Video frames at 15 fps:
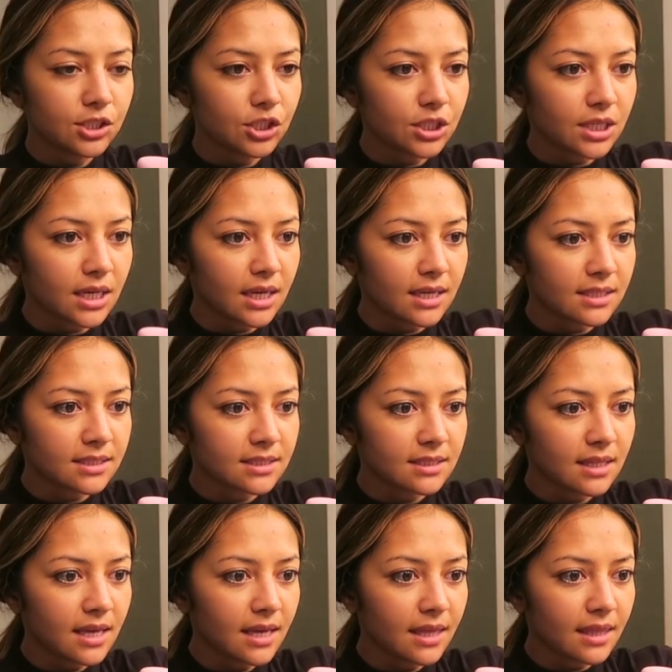just
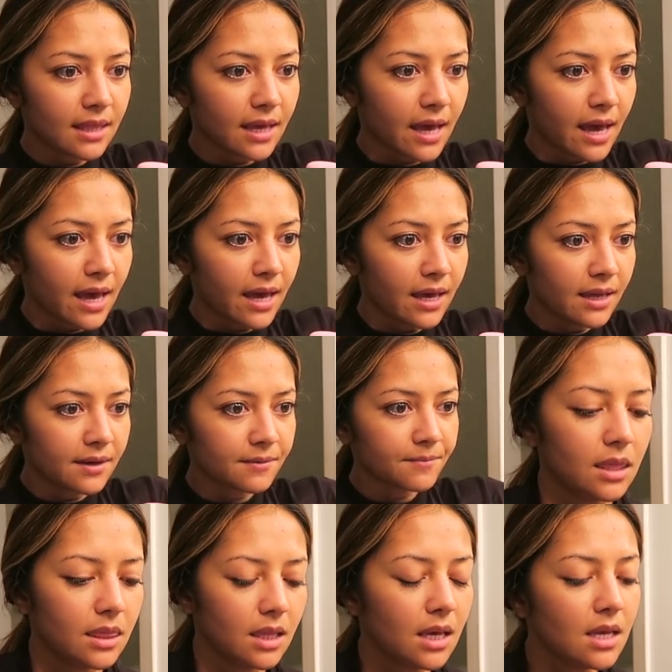like that,
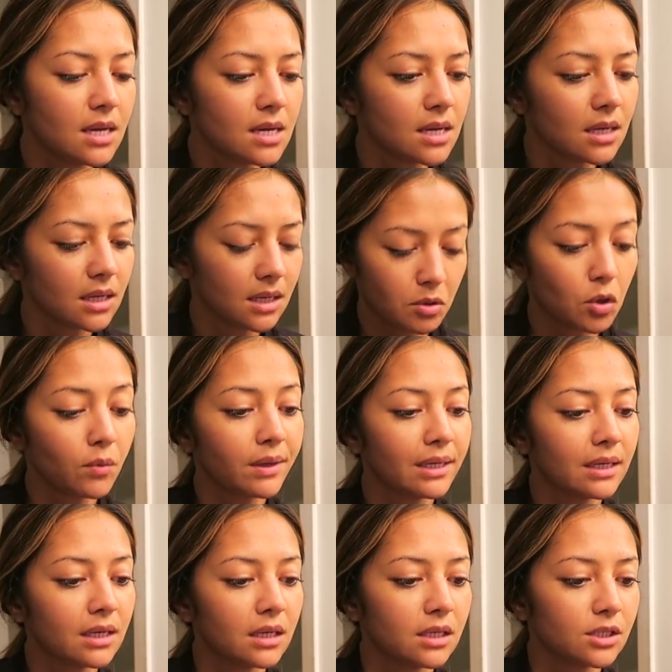and then I'm
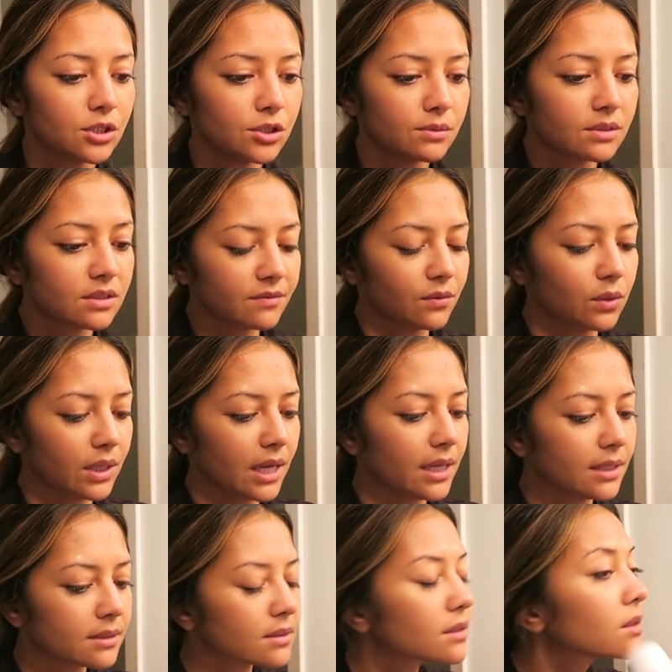going to
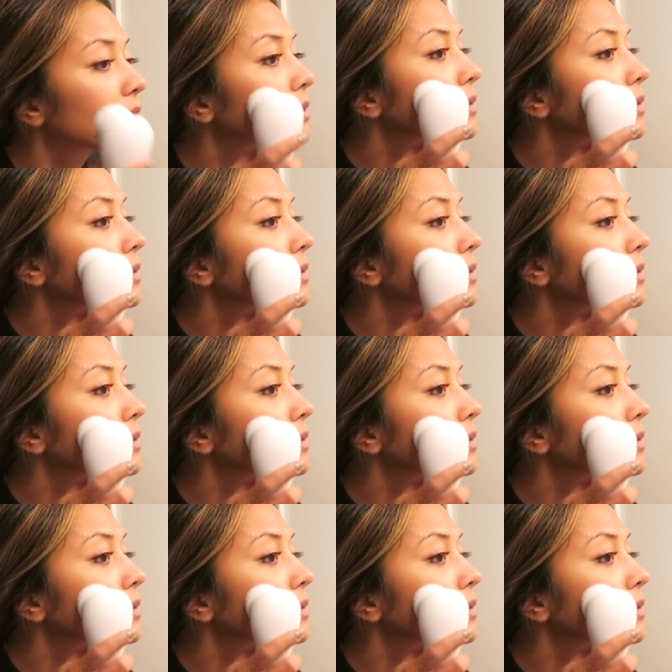exfoliate.